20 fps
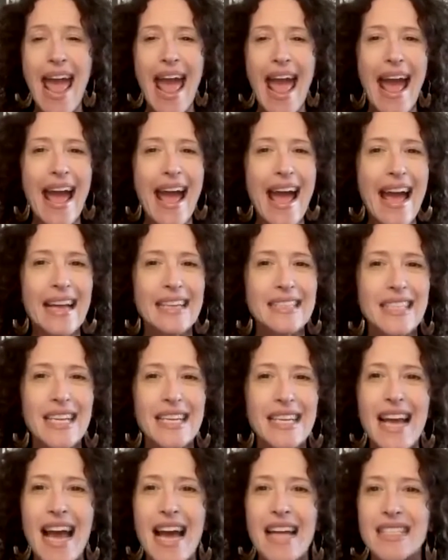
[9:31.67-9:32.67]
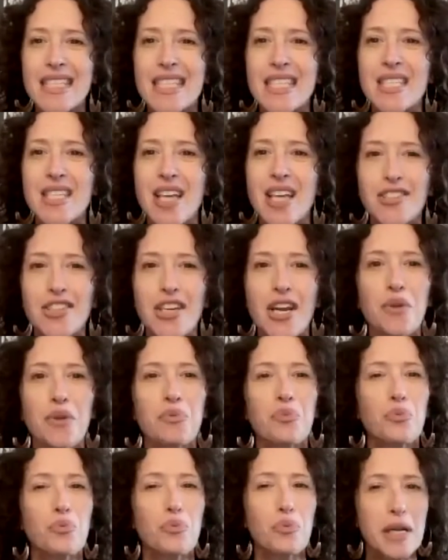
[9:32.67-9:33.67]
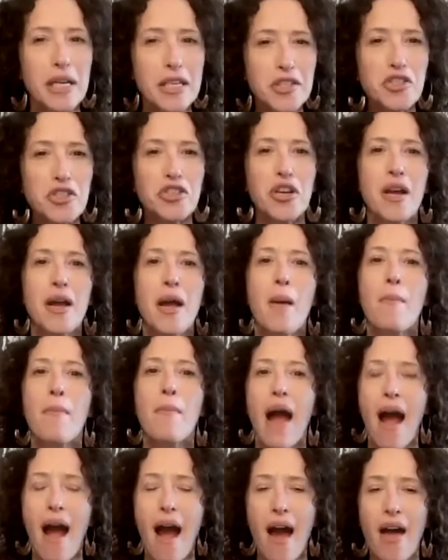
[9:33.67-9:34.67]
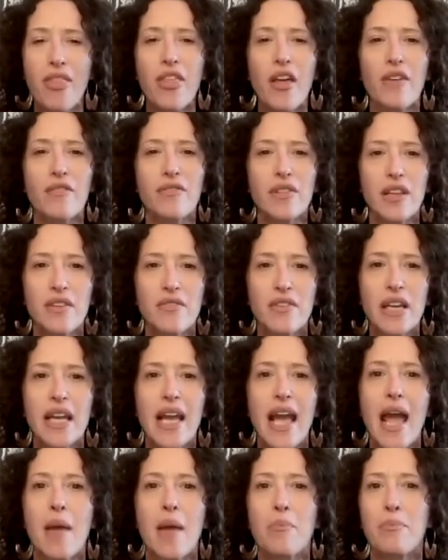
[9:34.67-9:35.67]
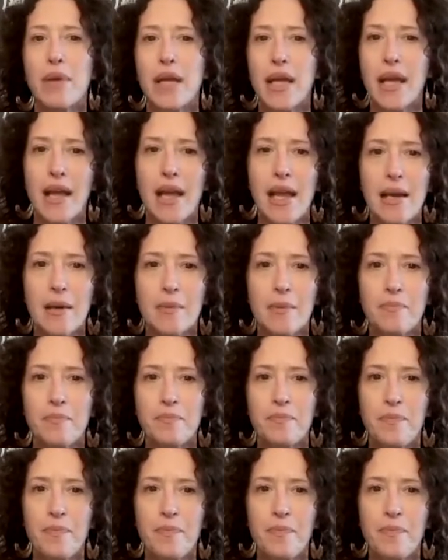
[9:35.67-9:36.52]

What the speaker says: and yet such a rich path of living and being.